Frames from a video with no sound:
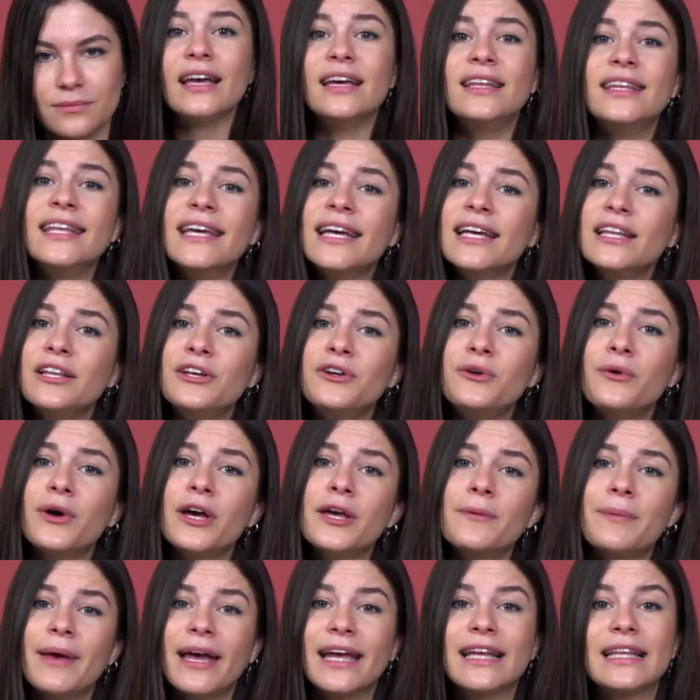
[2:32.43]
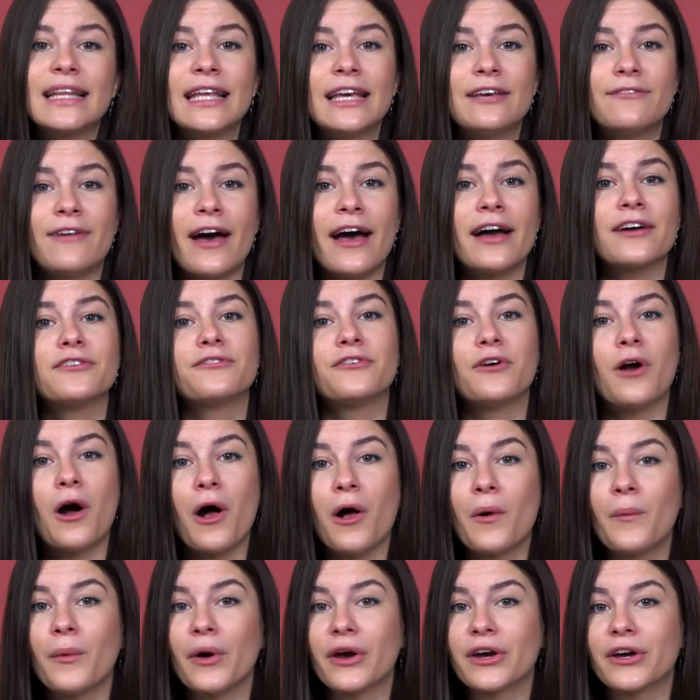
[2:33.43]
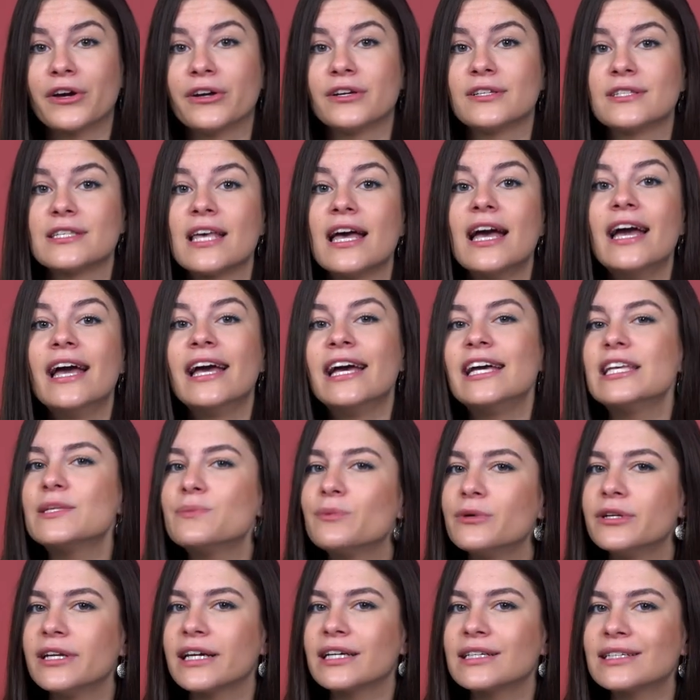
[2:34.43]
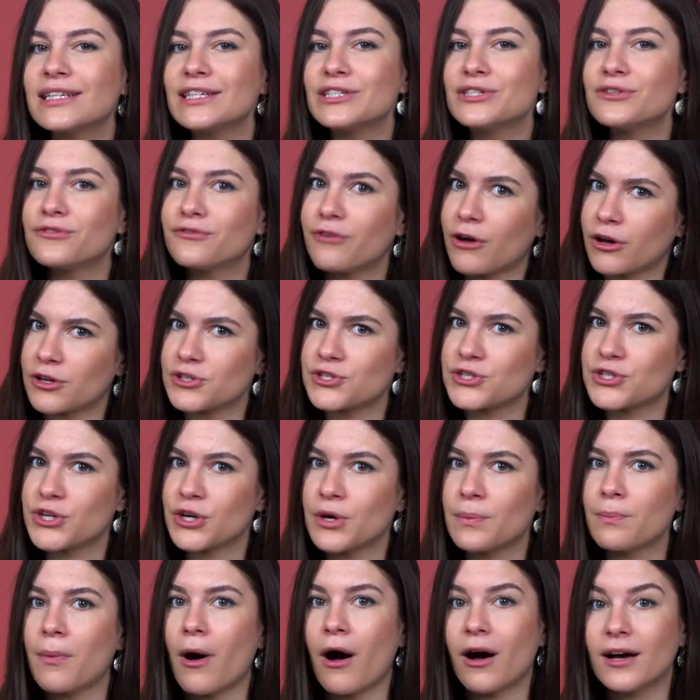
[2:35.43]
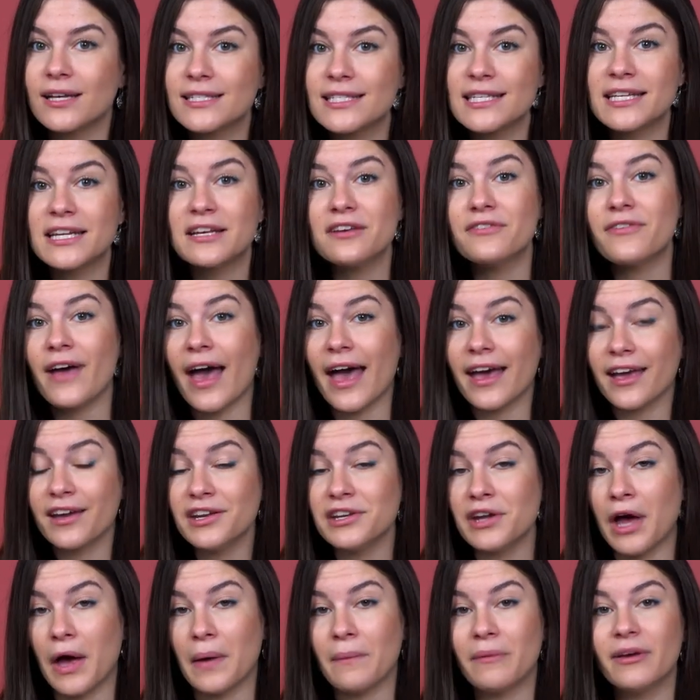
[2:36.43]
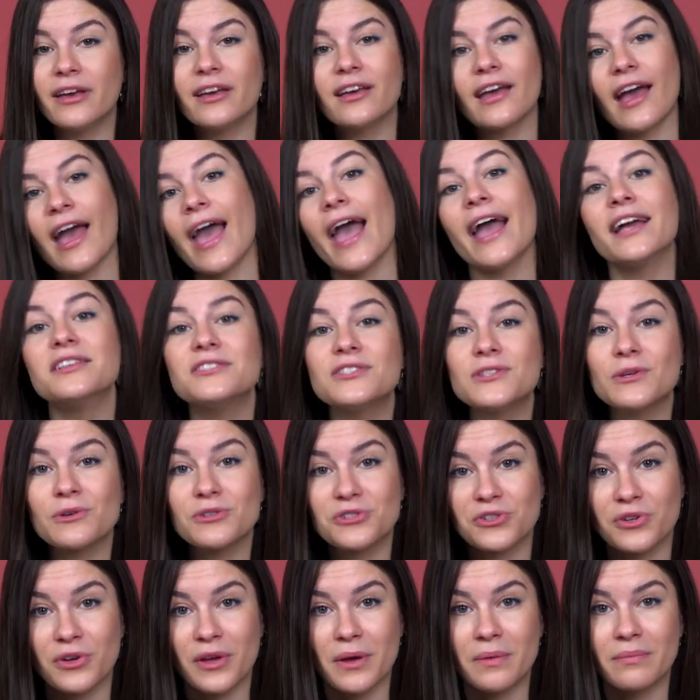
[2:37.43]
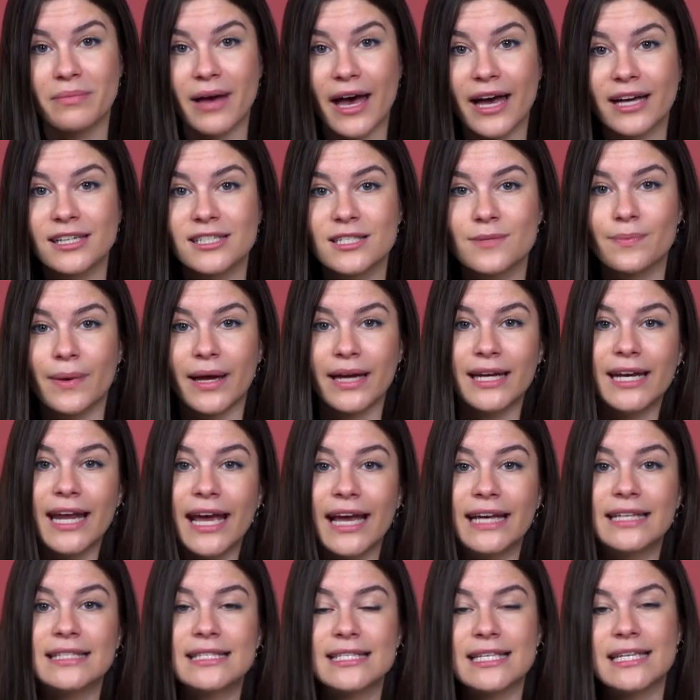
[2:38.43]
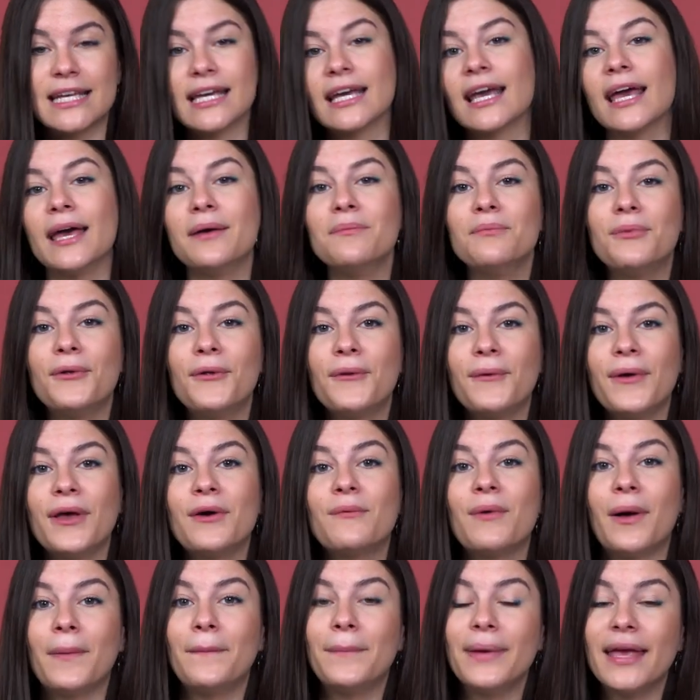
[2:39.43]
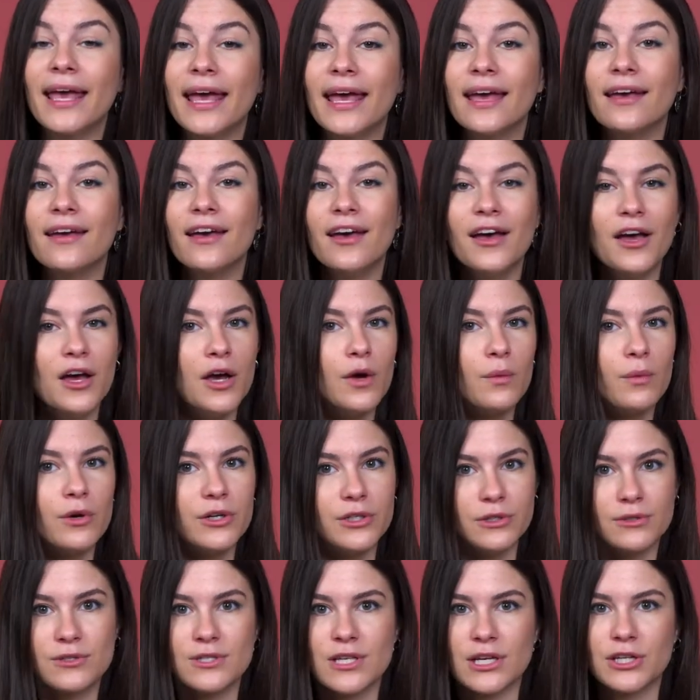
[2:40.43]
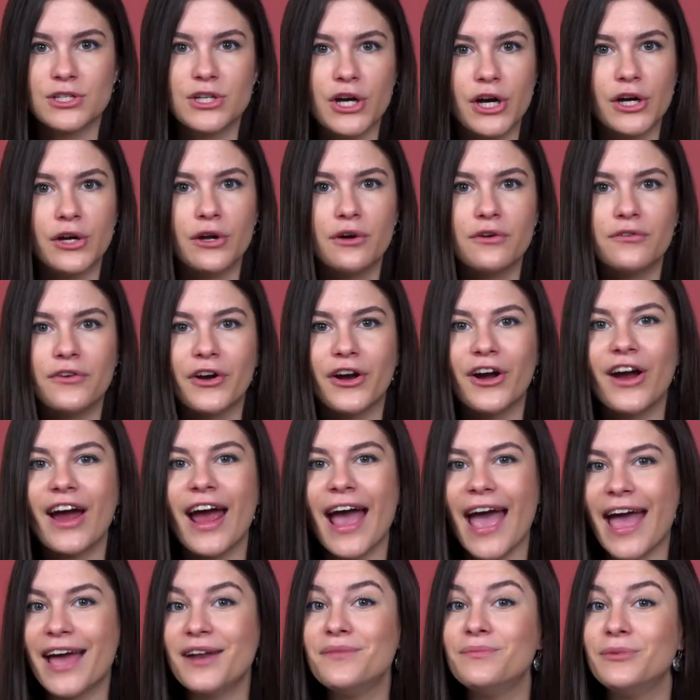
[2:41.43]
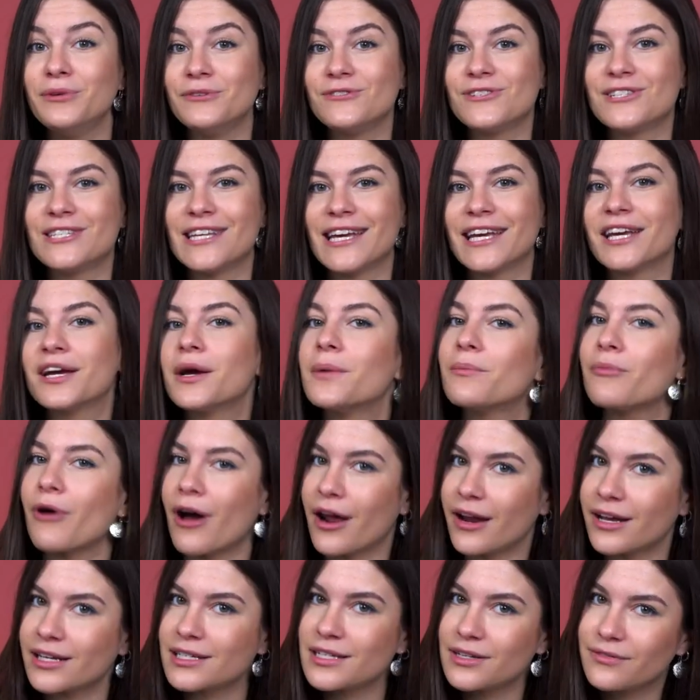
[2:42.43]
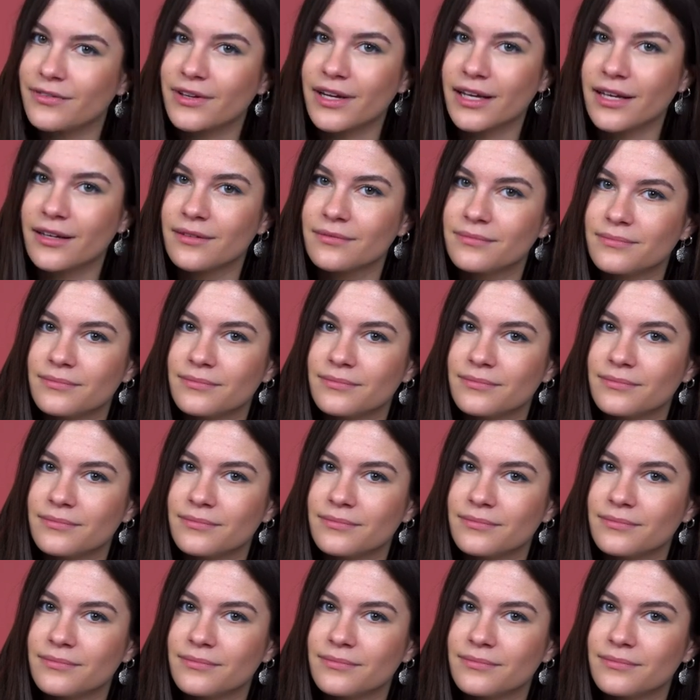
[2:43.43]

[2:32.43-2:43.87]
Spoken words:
The Illinois Paid Leave Act for all workers is predicted to foster positive economic and social impacts by enhancing employee well-being, reducing turnover, and boosting productivity.